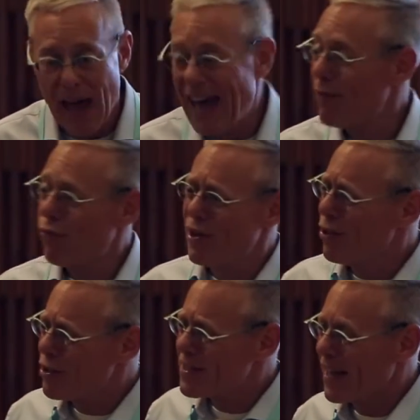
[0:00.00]
And if
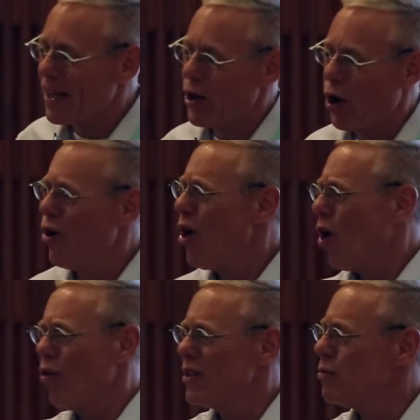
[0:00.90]
it looks like, you know,
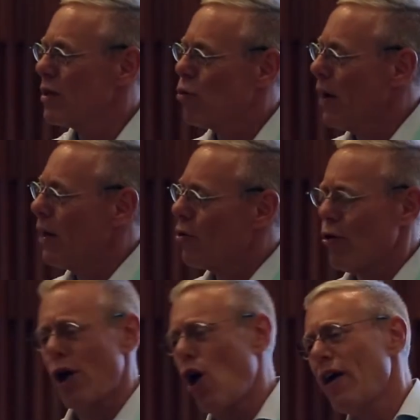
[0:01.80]
oh, this was a quick and
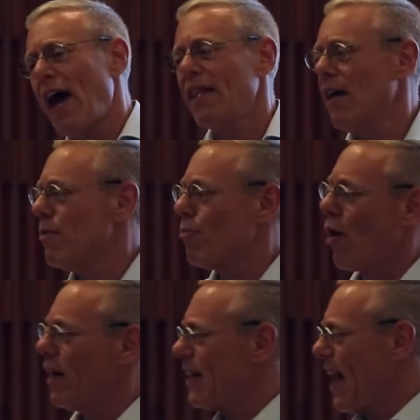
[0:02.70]
dirty, oh, yeah, I love the
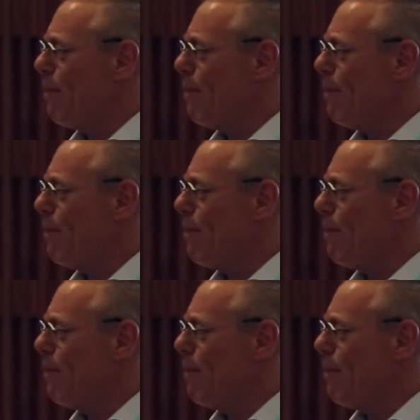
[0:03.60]
product,